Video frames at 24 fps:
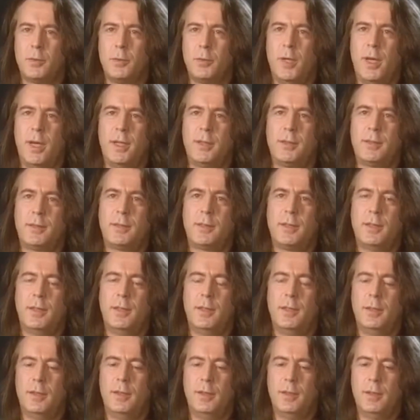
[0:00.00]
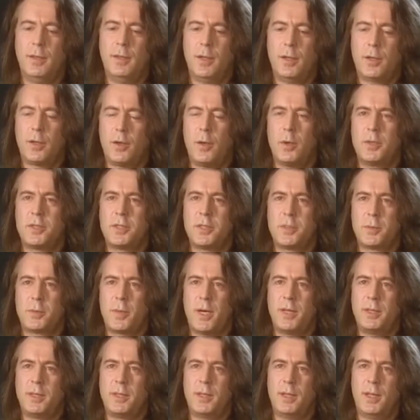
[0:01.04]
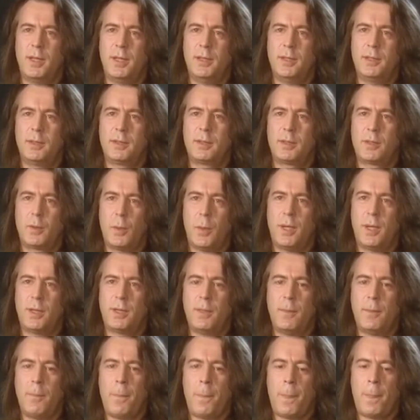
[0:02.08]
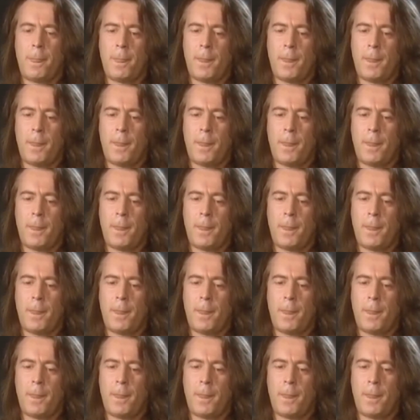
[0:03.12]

do that concentrated and quick,